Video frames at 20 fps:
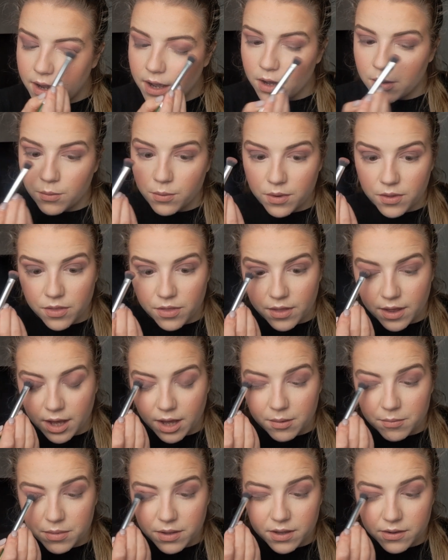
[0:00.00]
out with
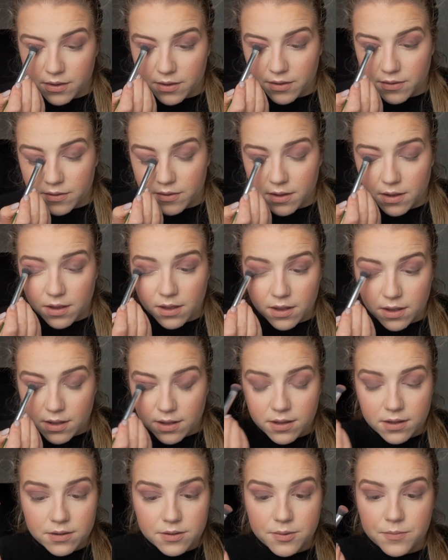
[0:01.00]
that because
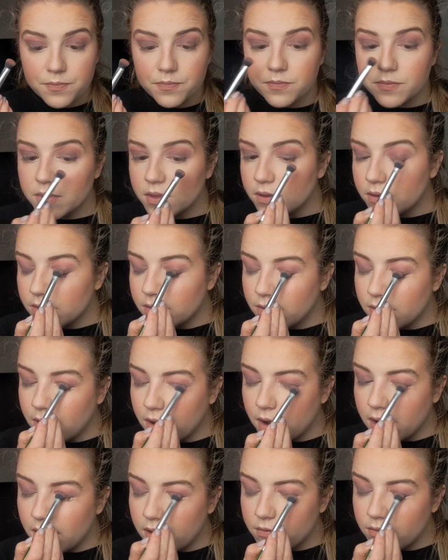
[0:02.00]

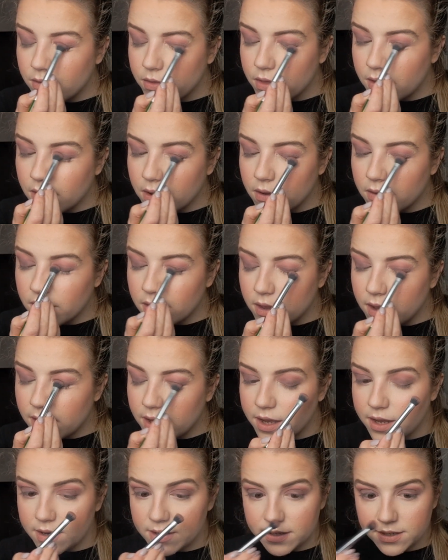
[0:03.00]
not everything on the
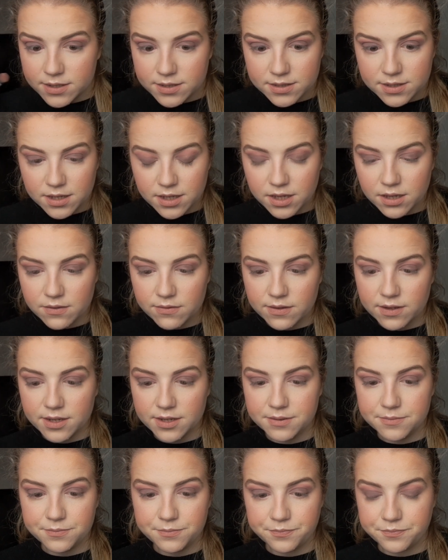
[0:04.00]
lid is
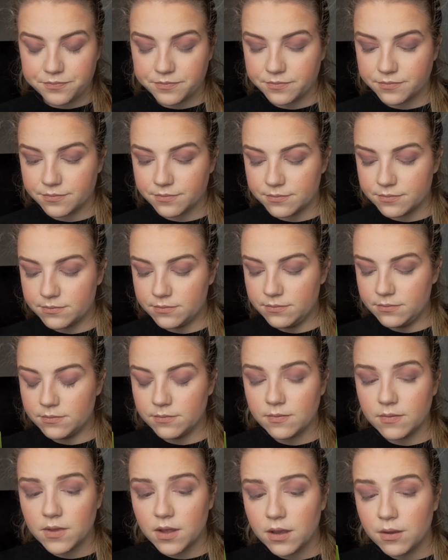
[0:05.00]
even,
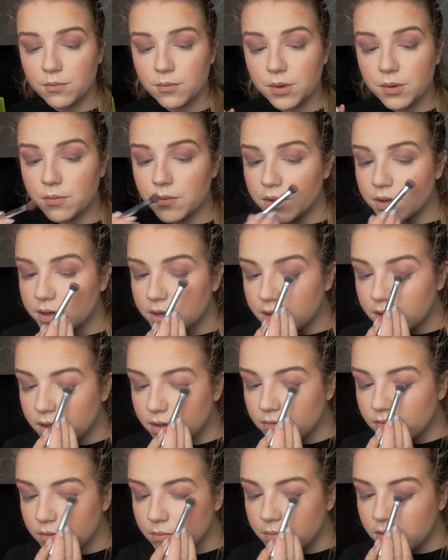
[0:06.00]
and we want an
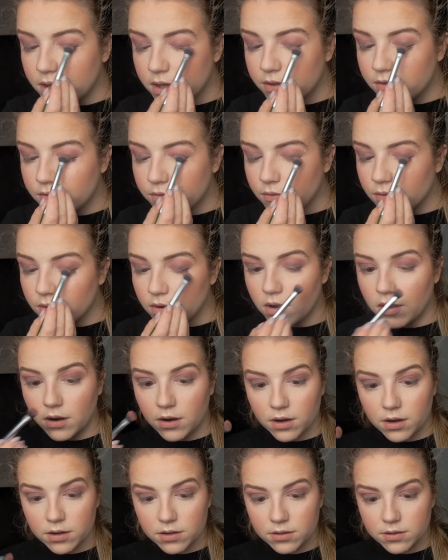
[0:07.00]
even base for
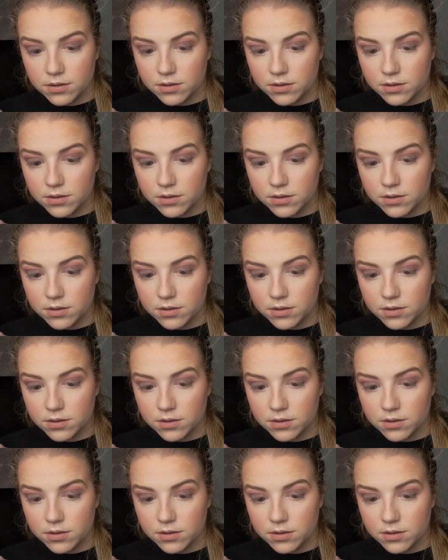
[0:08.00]
our